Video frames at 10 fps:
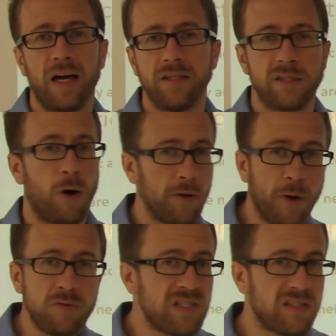Small
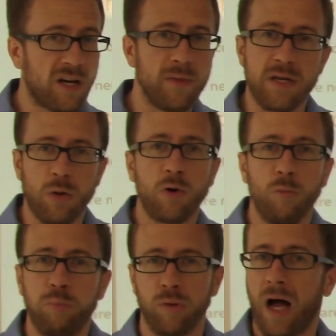doses, it'll make you go
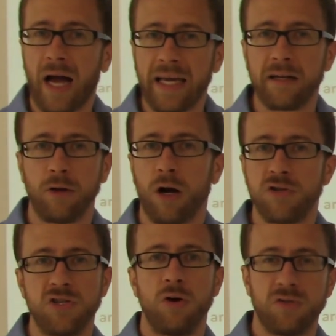blind.
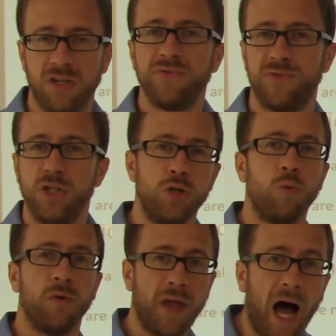Large doses, you
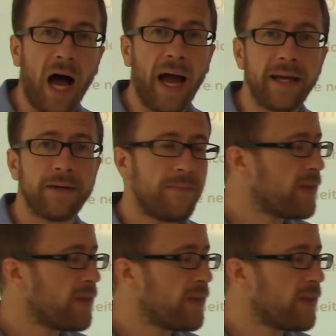will die.